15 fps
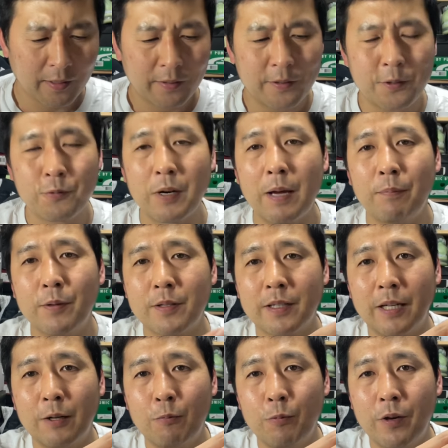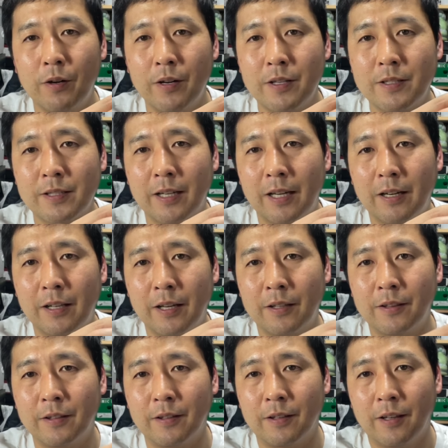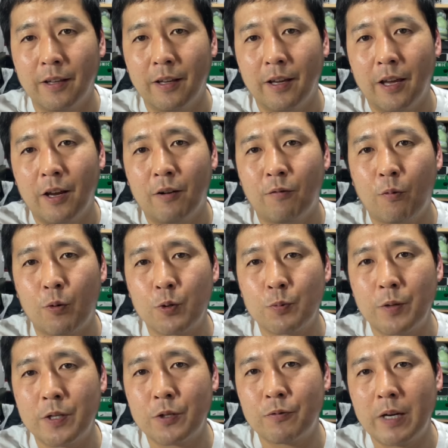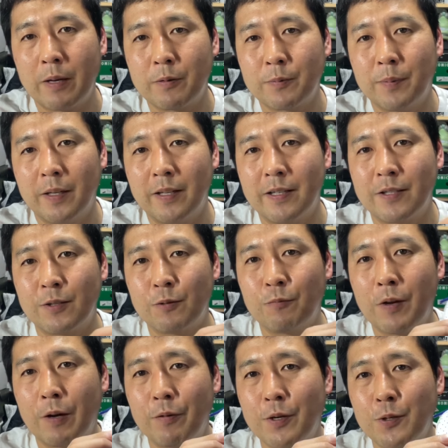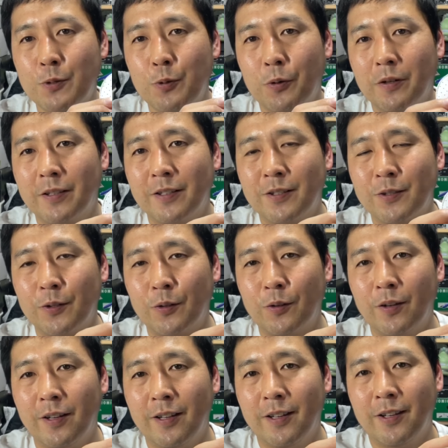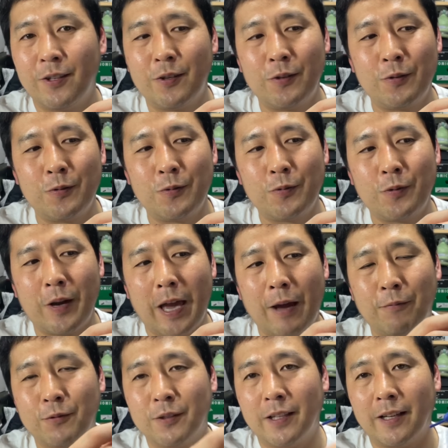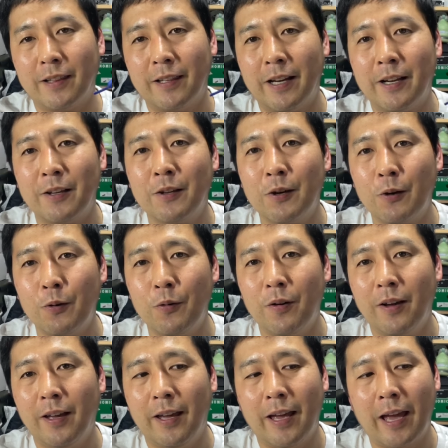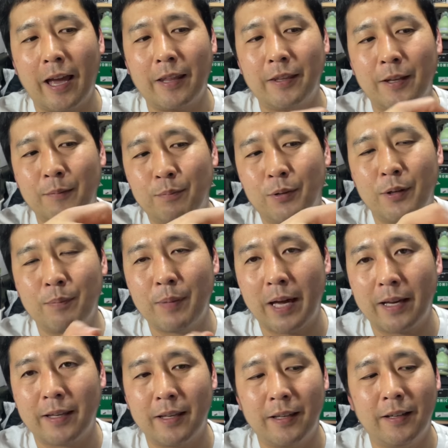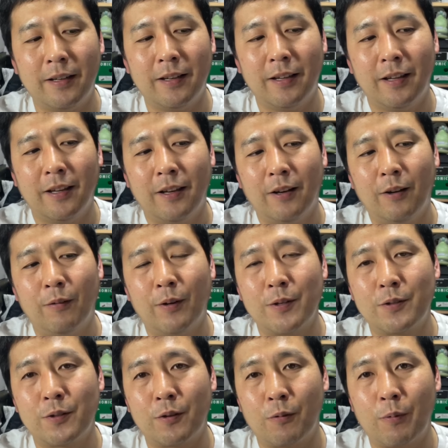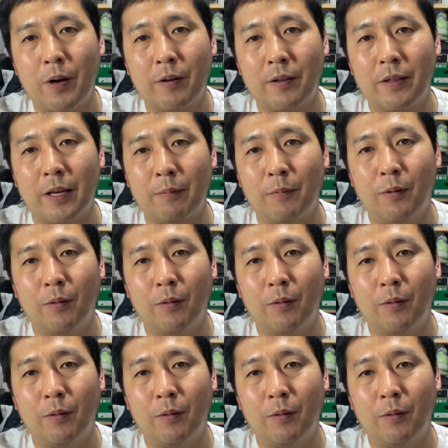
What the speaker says: The strap is kind of weird. It's kind of like the Air Force One straps, but it's very short. So you have to let it go and then put it back in once you're wearing them.